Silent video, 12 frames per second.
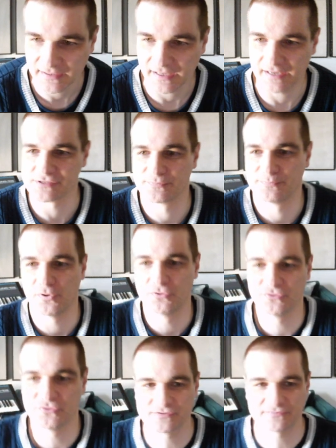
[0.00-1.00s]
as
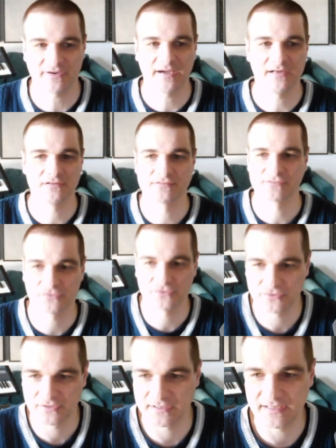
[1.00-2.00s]
bonus files, so
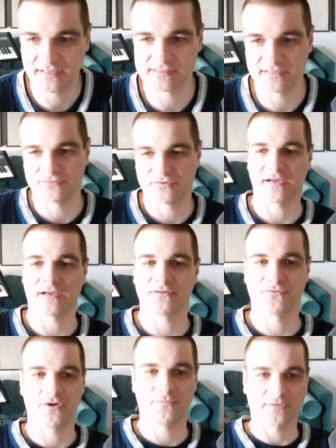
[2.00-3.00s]
you can easily drag and
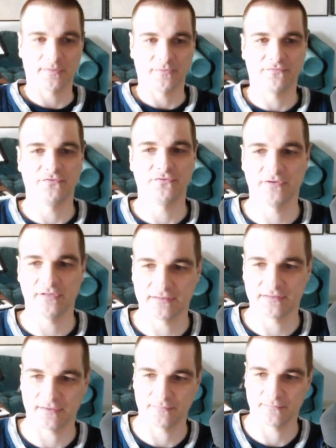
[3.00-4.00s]
drop them if you need
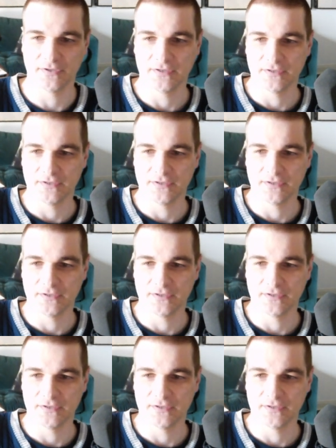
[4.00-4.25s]
them